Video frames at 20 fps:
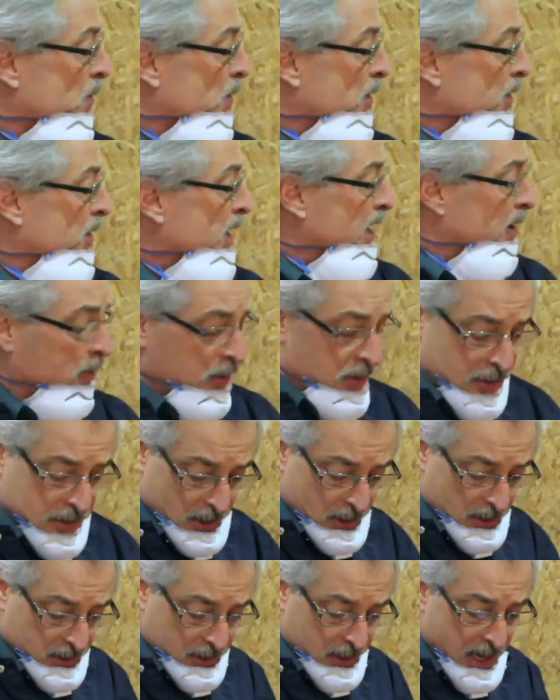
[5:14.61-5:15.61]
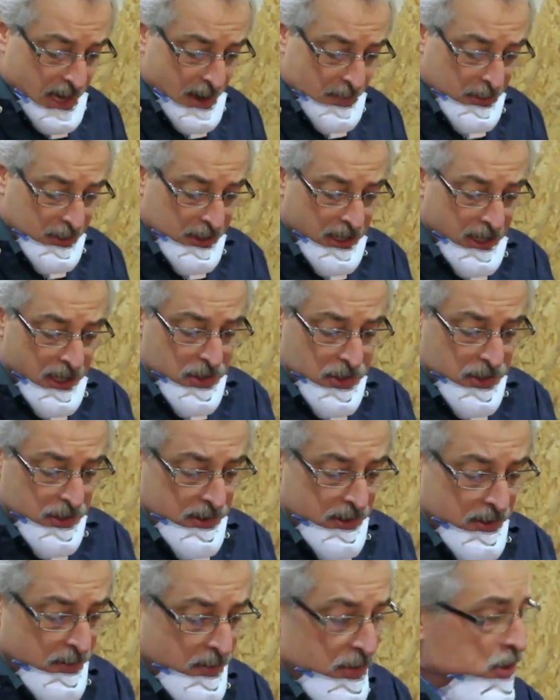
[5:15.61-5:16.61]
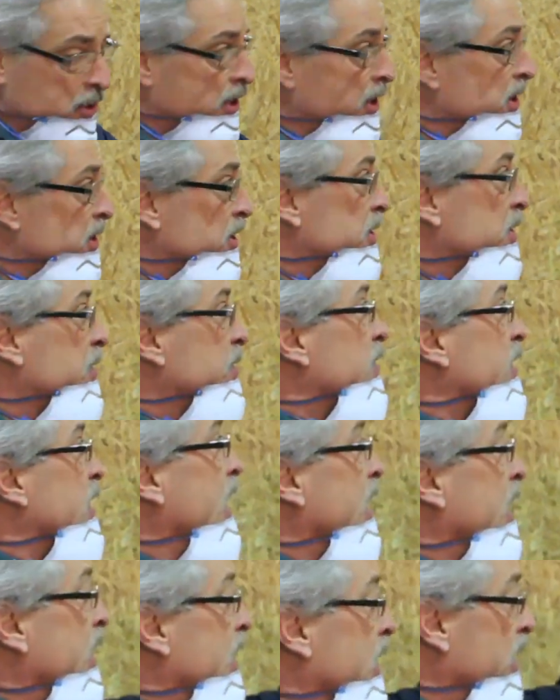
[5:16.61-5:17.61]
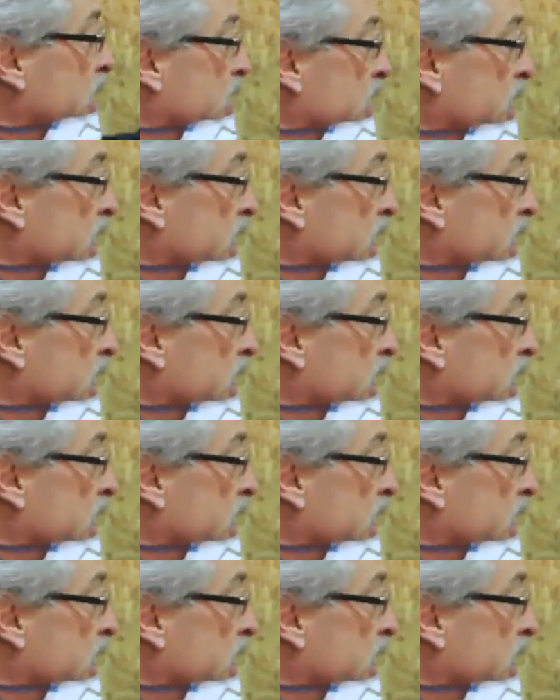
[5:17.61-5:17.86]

With that, I'm going to start the application. I'm going to show you a